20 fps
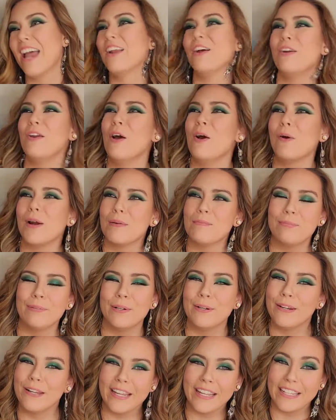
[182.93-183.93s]
don't know
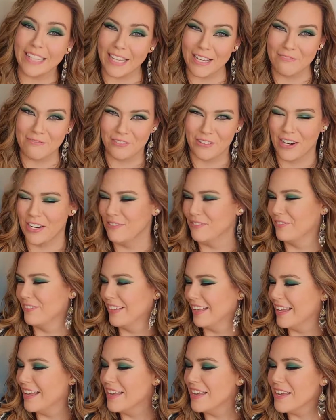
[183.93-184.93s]
where booty came from.
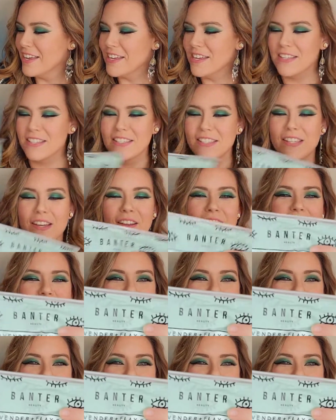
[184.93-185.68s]
So this